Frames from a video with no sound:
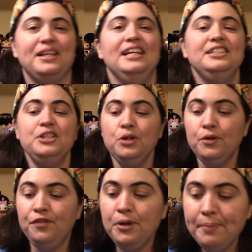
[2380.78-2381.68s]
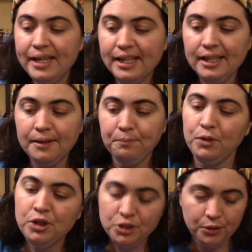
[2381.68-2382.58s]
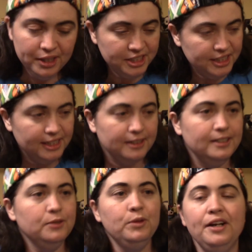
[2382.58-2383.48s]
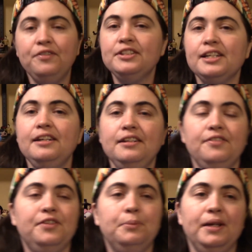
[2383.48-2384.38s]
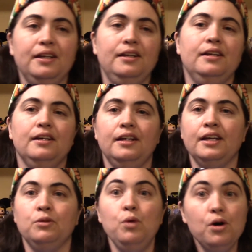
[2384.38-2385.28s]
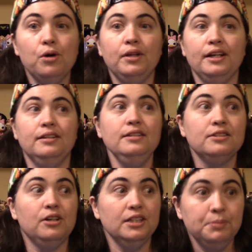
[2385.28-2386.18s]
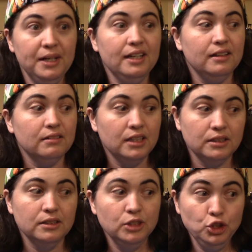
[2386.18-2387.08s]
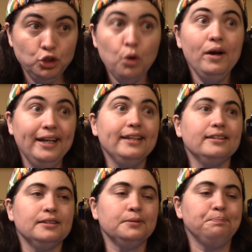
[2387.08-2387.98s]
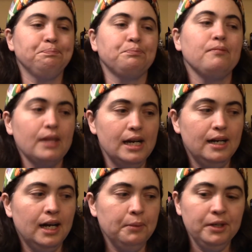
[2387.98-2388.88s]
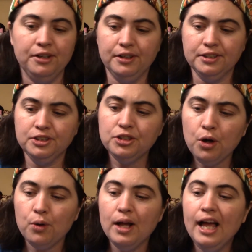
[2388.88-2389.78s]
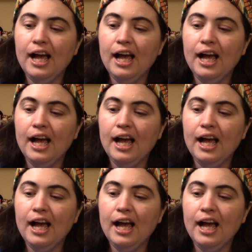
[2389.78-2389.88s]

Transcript: So filmmaking, so here's the deal. When I first got into filmmaking, like, whoa, like this costs money. Like, zoinks! I'm a nerd. So